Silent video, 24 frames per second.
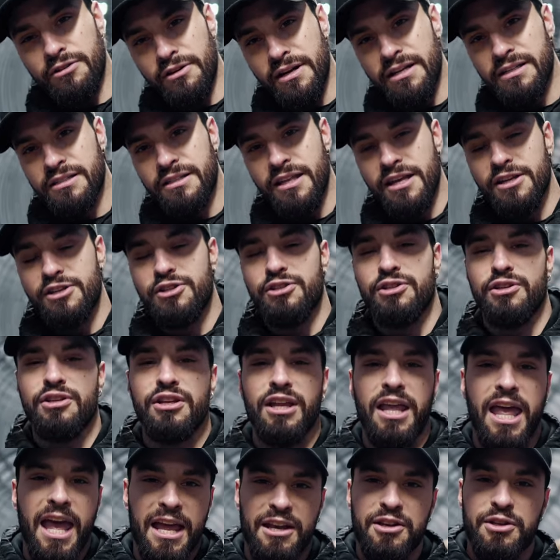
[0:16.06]
a train station
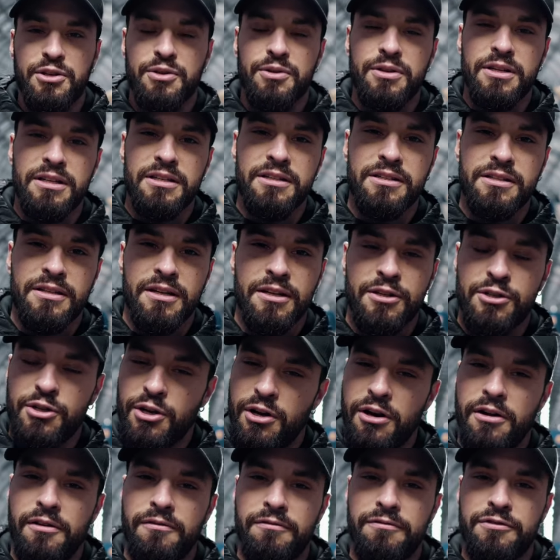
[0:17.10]
can do these
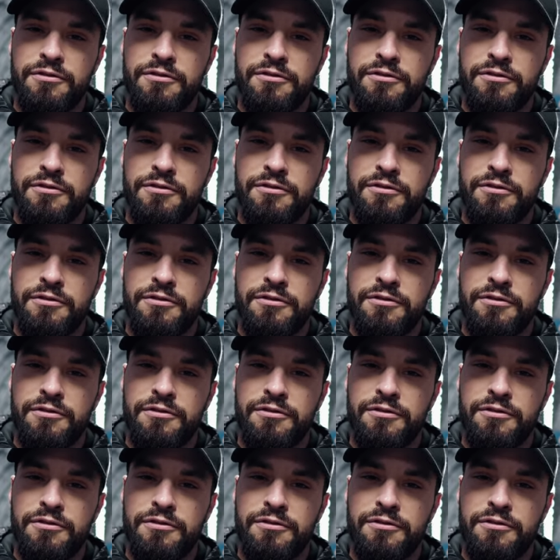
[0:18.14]
sort of